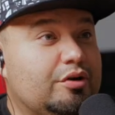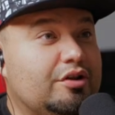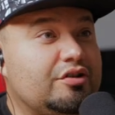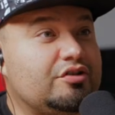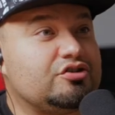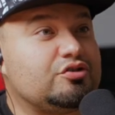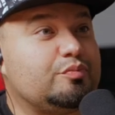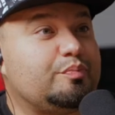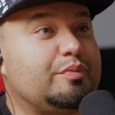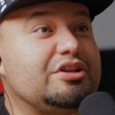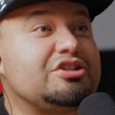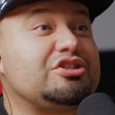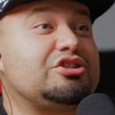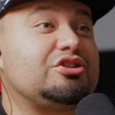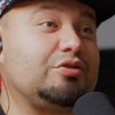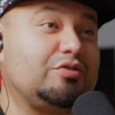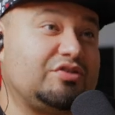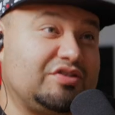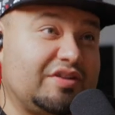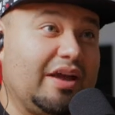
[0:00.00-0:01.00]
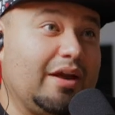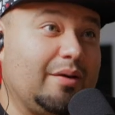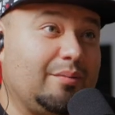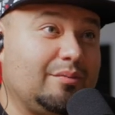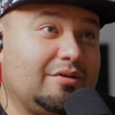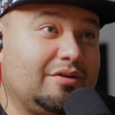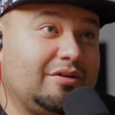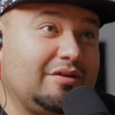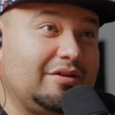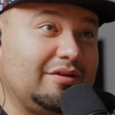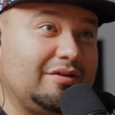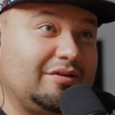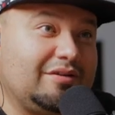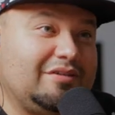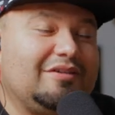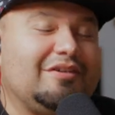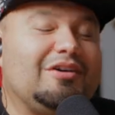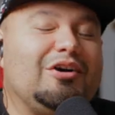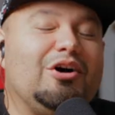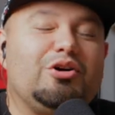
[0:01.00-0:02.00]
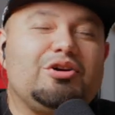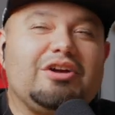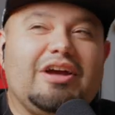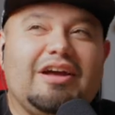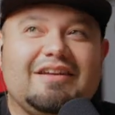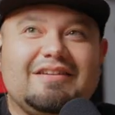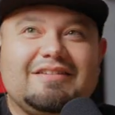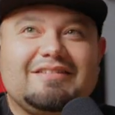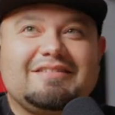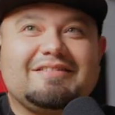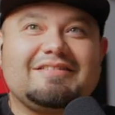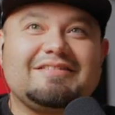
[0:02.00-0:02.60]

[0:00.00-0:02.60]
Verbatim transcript: brothers pitched to Sam. To Sam. Okay.